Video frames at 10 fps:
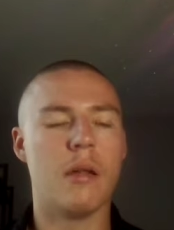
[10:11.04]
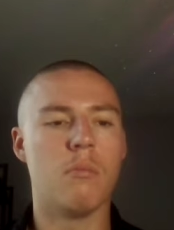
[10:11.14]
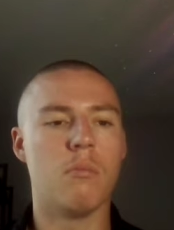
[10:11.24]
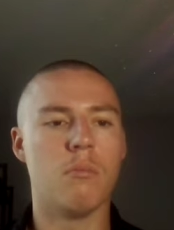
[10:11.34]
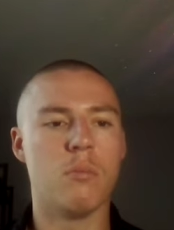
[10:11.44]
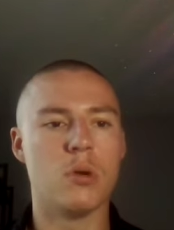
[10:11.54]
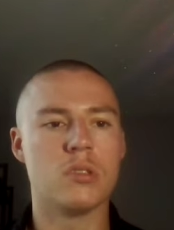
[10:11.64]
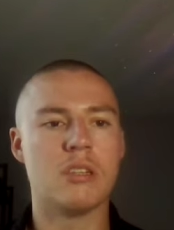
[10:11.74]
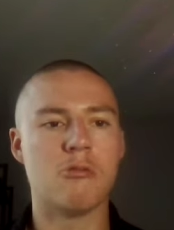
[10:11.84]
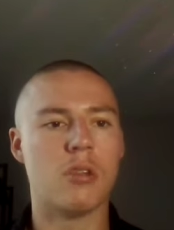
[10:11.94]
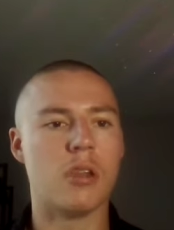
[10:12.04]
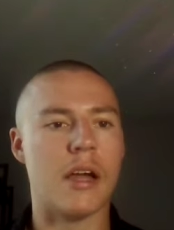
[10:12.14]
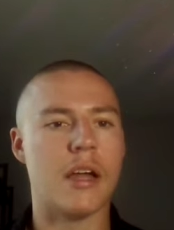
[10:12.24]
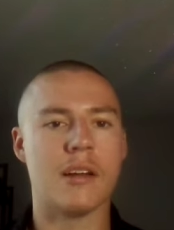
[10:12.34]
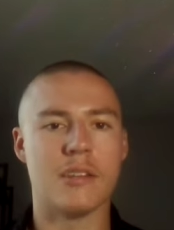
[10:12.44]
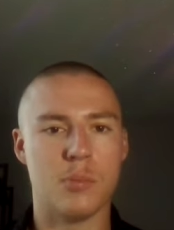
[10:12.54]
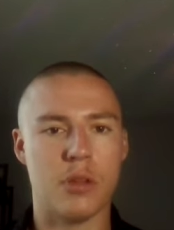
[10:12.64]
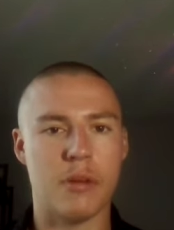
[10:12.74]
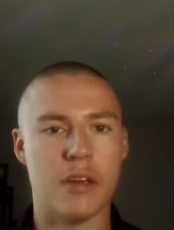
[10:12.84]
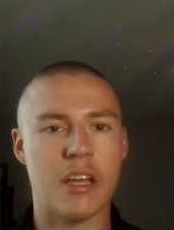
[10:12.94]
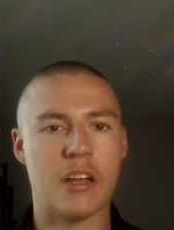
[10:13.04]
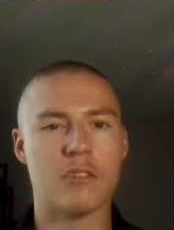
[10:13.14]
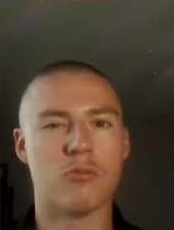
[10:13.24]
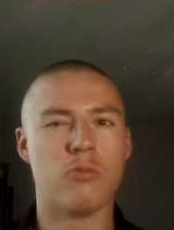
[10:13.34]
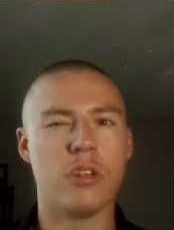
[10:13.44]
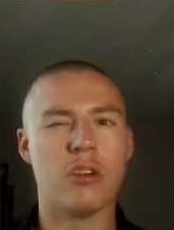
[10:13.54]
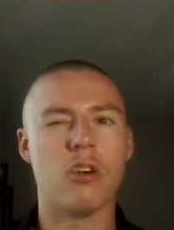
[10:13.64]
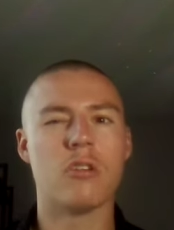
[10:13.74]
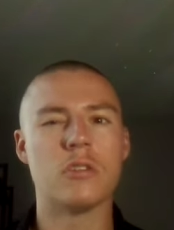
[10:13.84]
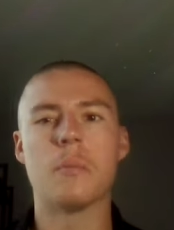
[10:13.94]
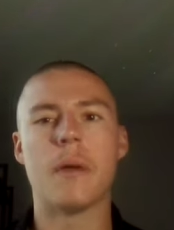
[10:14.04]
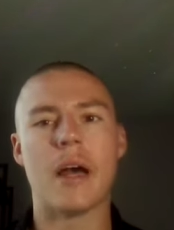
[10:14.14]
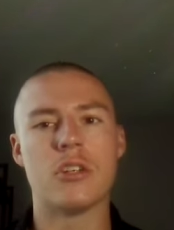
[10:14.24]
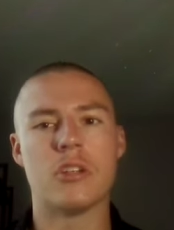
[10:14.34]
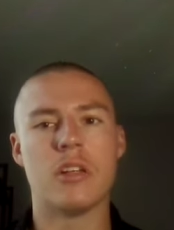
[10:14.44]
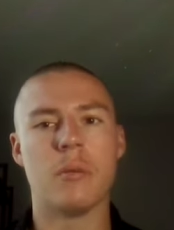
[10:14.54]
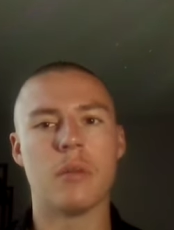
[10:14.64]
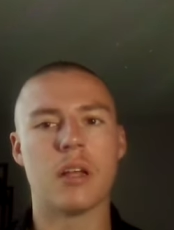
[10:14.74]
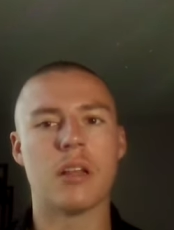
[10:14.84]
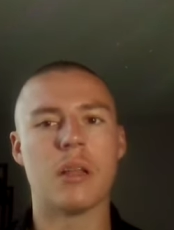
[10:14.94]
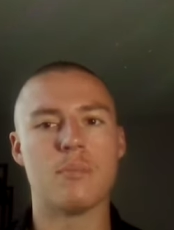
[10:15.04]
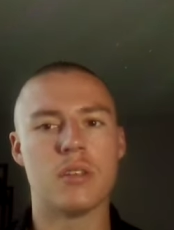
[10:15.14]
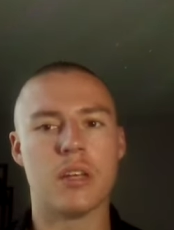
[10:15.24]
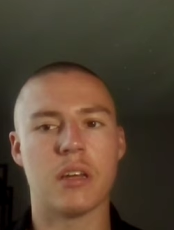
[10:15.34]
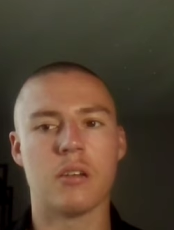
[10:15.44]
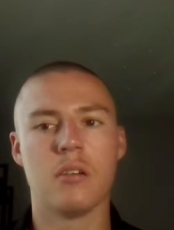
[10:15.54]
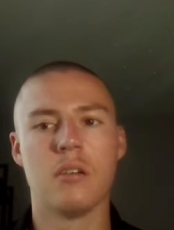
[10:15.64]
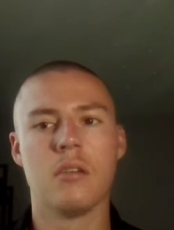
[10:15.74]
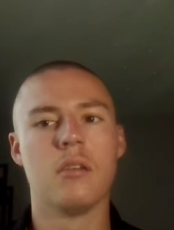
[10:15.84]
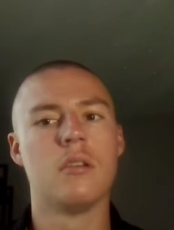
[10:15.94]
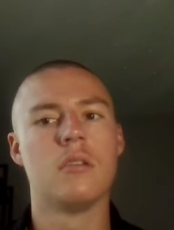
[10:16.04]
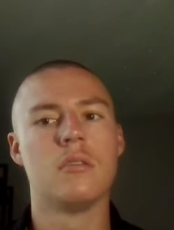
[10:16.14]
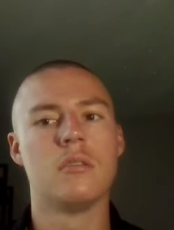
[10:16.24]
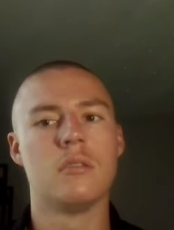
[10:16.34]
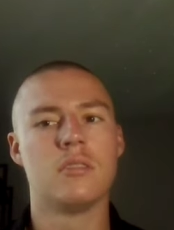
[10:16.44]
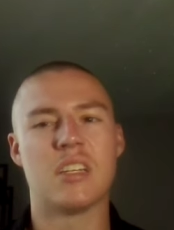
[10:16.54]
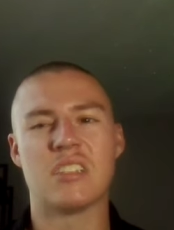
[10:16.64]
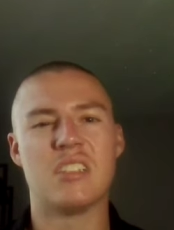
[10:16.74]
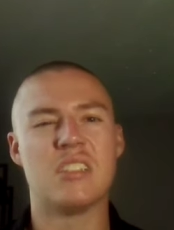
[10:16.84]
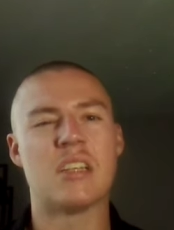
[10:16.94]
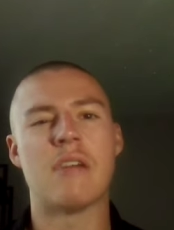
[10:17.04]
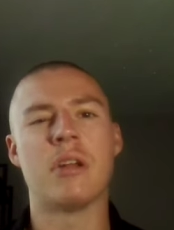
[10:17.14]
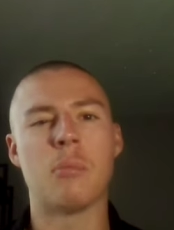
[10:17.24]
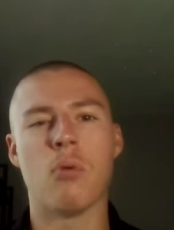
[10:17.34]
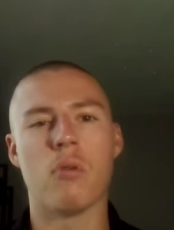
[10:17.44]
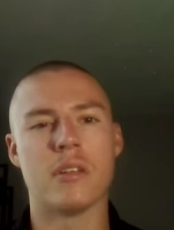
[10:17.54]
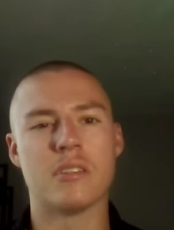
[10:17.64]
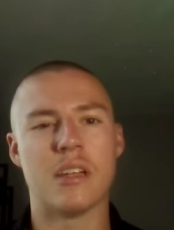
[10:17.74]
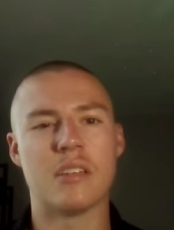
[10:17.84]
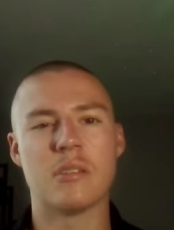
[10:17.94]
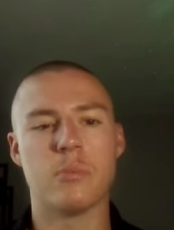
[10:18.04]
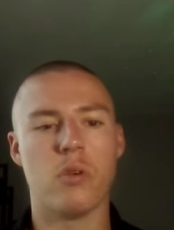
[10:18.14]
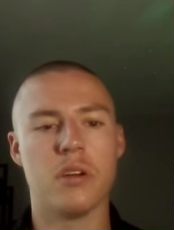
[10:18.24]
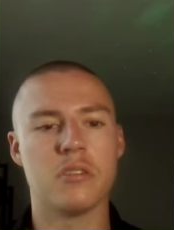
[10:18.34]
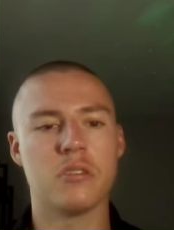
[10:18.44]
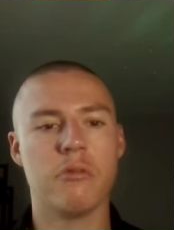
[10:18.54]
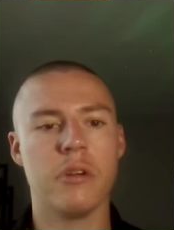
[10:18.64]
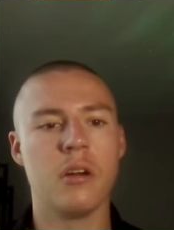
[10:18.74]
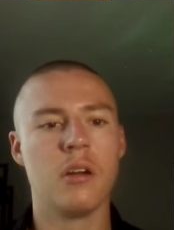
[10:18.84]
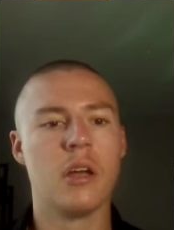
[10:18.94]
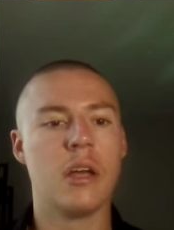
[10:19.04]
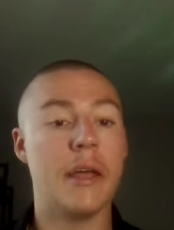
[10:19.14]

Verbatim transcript: and mostly reliant on his playmaking. It's really hard to imagine him eclipsing 60, 70 points at this point in his career.